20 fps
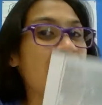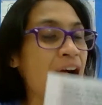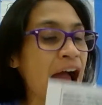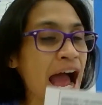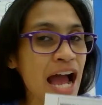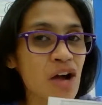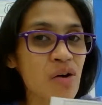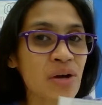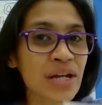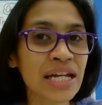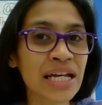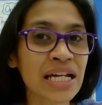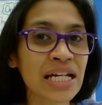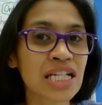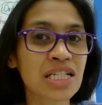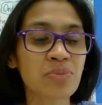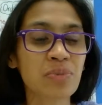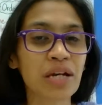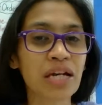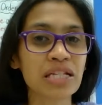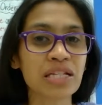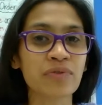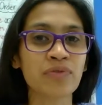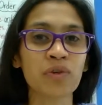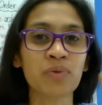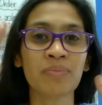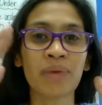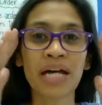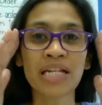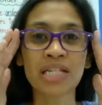how it is, because if
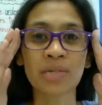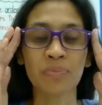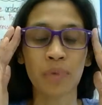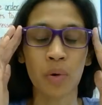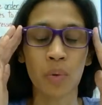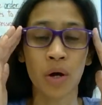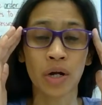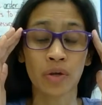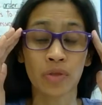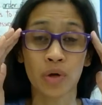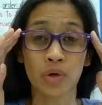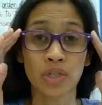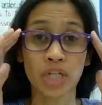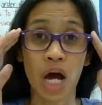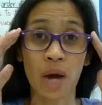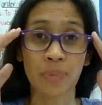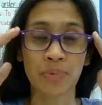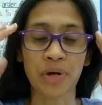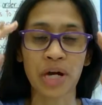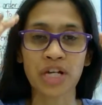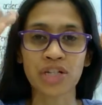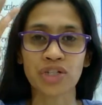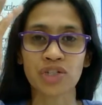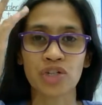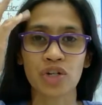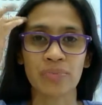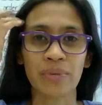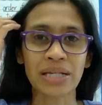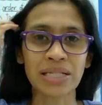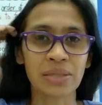you mess up on one of those operations
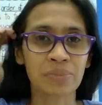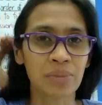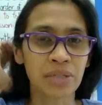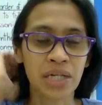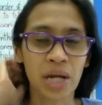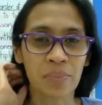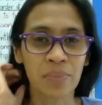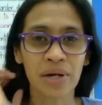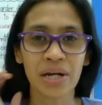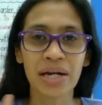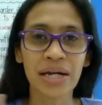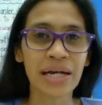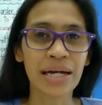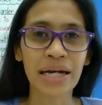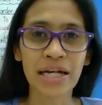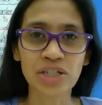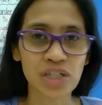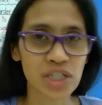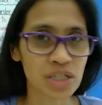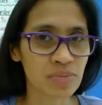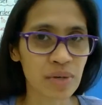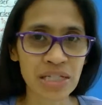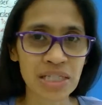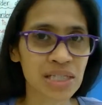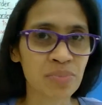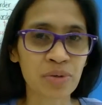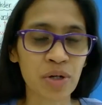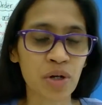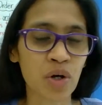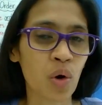or mess up a number, it just
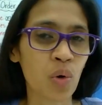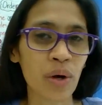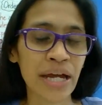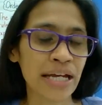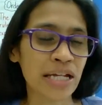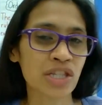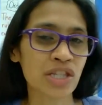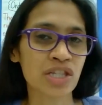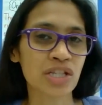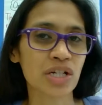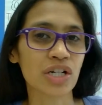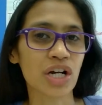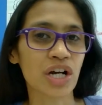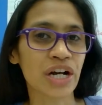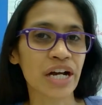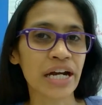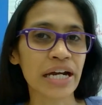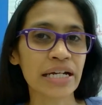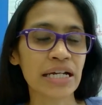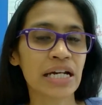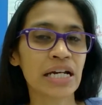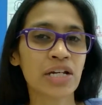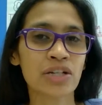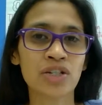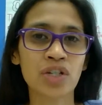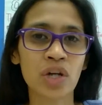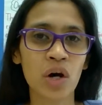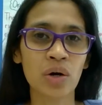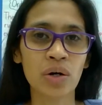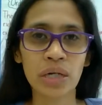messes up your whole answer. All right,
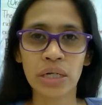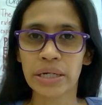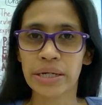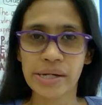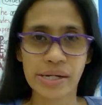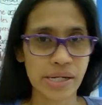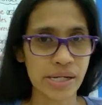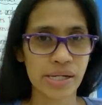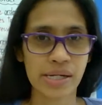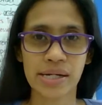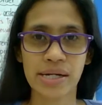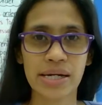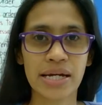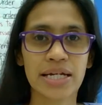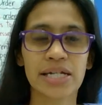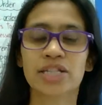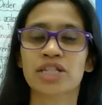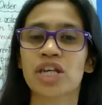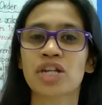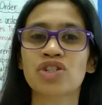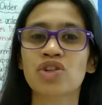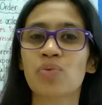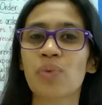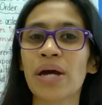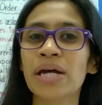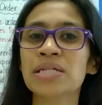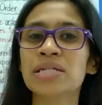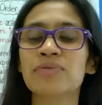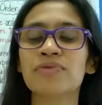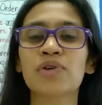so such a
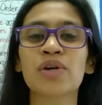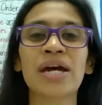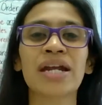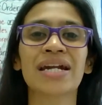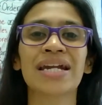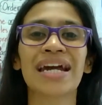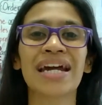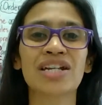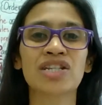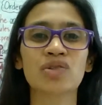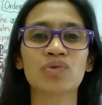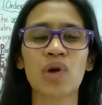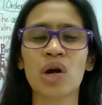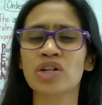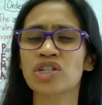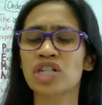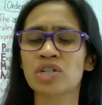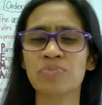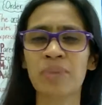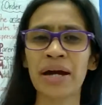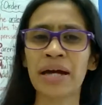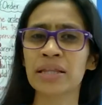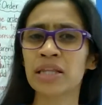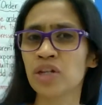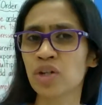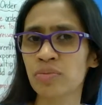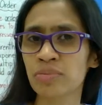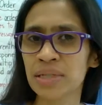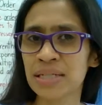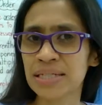waste if you get an answer wrong just by a
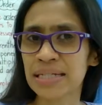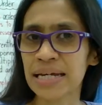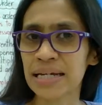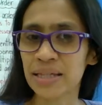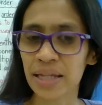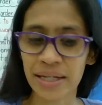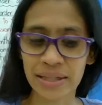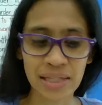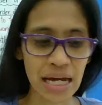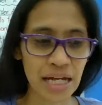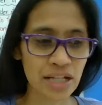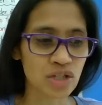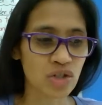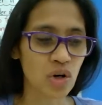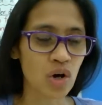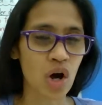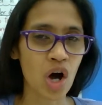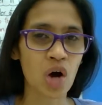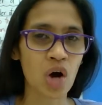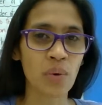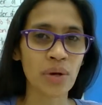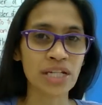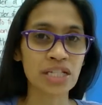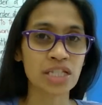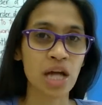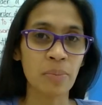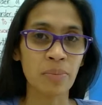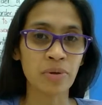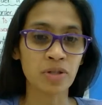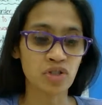little mistake like that. So always
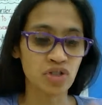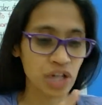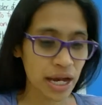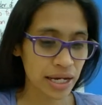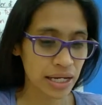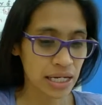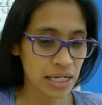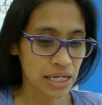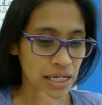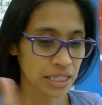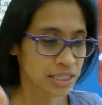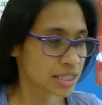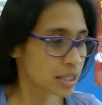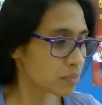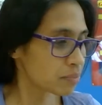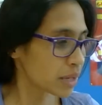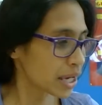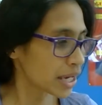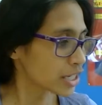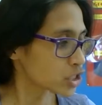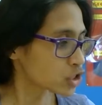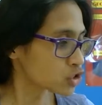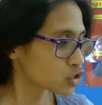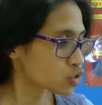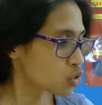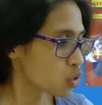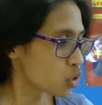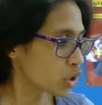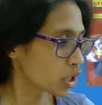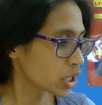double check to make
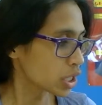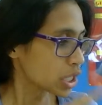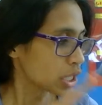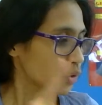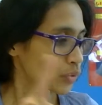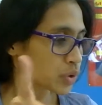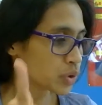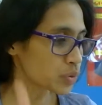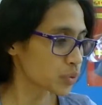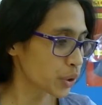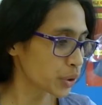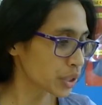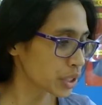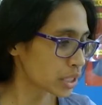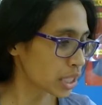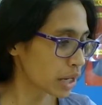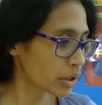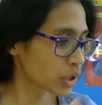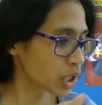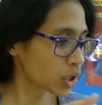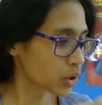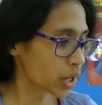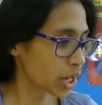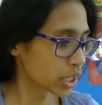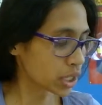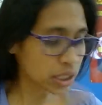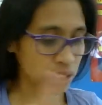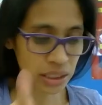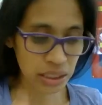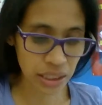sure you wrote it down
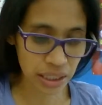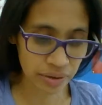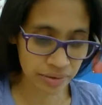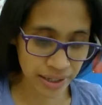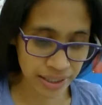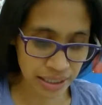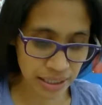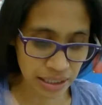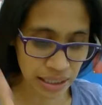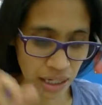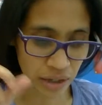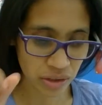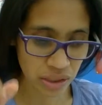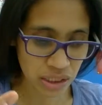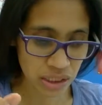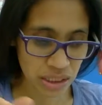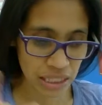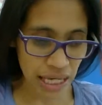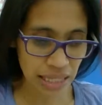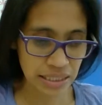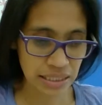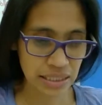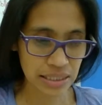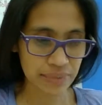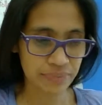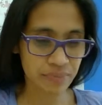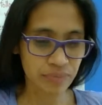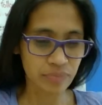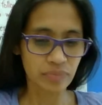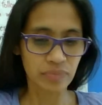correctly. Did I write it down? Yes.
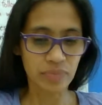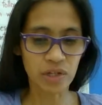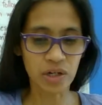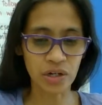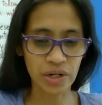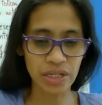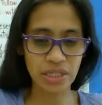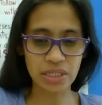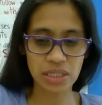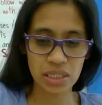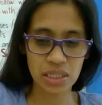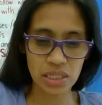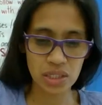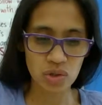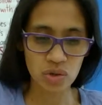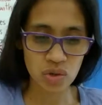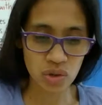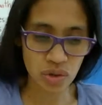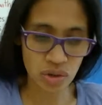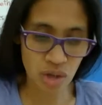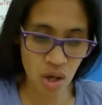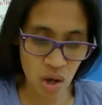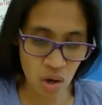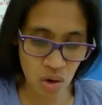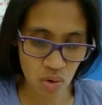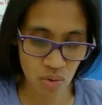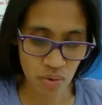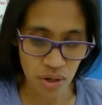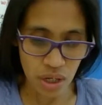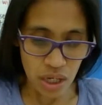All right.
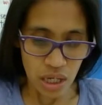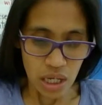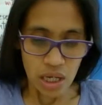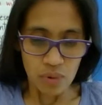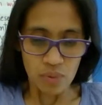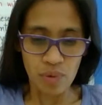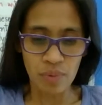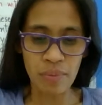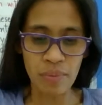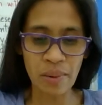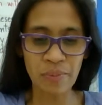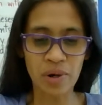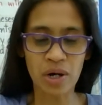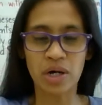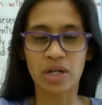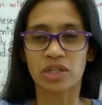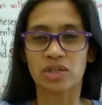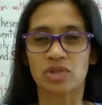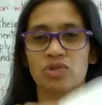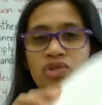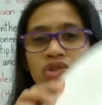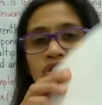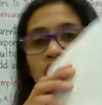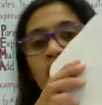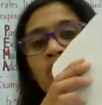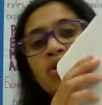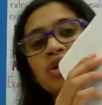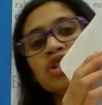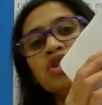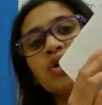So remember, you
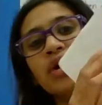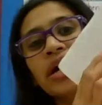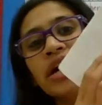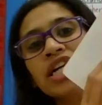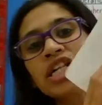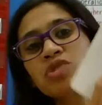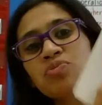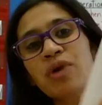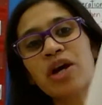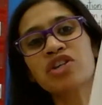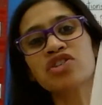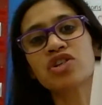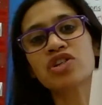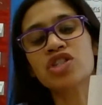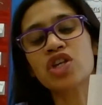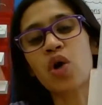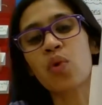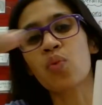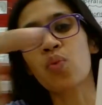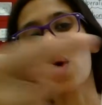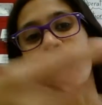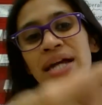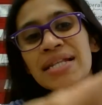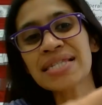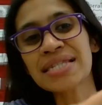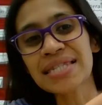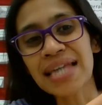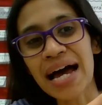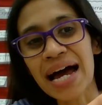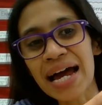show your expressions on
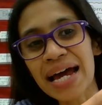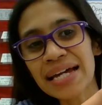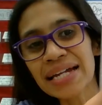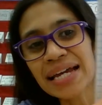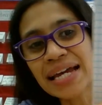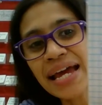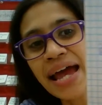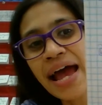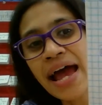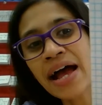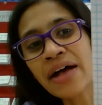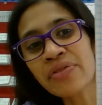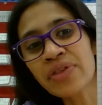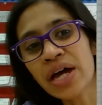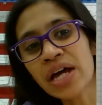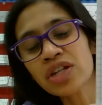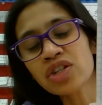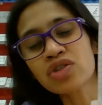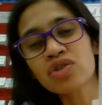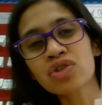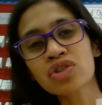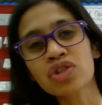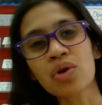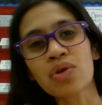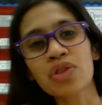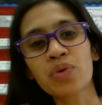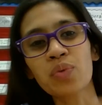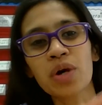one side and then you show the